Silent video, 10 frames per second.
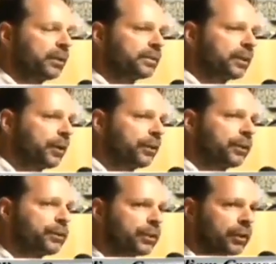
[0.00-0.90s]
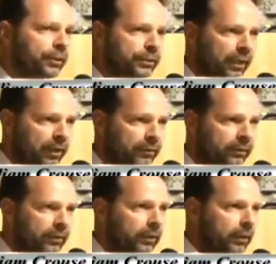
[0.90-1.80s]
We need to tear these jails
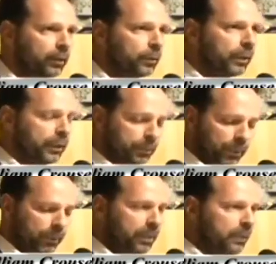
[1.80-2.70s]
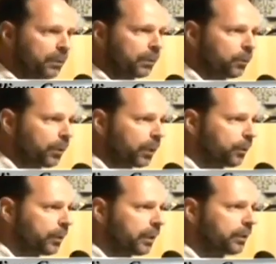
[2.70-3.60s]
down. We need to put people to
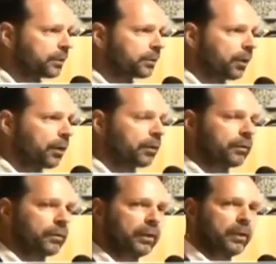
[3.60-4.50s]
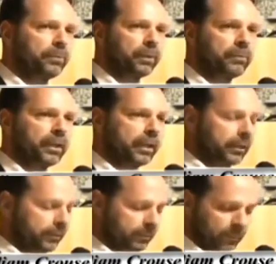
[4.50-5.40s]
work. We need to start
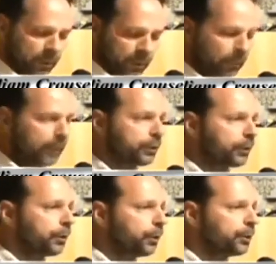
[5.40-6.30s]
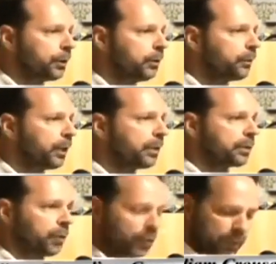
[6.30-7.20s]
implementing restitution. We
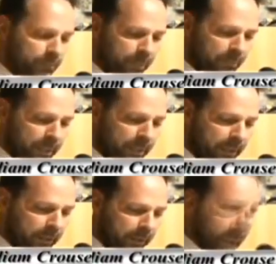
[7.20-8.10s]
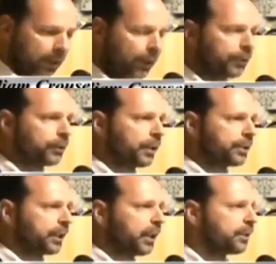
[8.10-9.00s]
need to start implementing
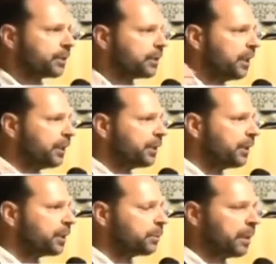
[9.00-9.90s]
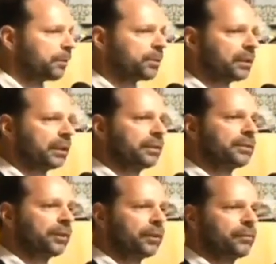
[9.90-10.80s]
character education, teaching these people so
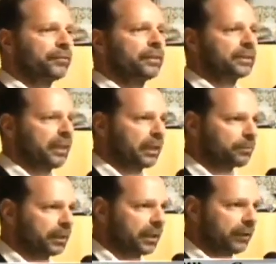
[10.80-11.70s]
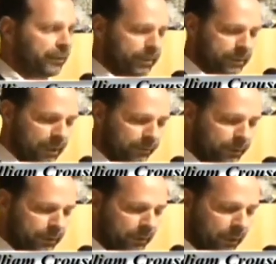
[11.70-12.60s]
they can turn from these kind of behaviors
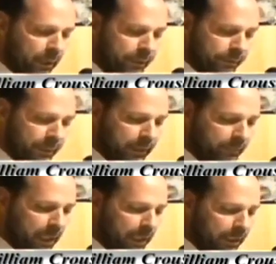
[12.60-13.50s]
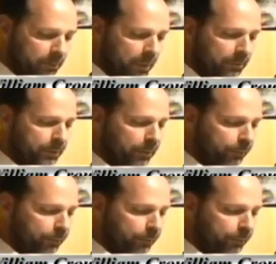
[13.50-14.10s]
instead of just incarcerating them and locking them up.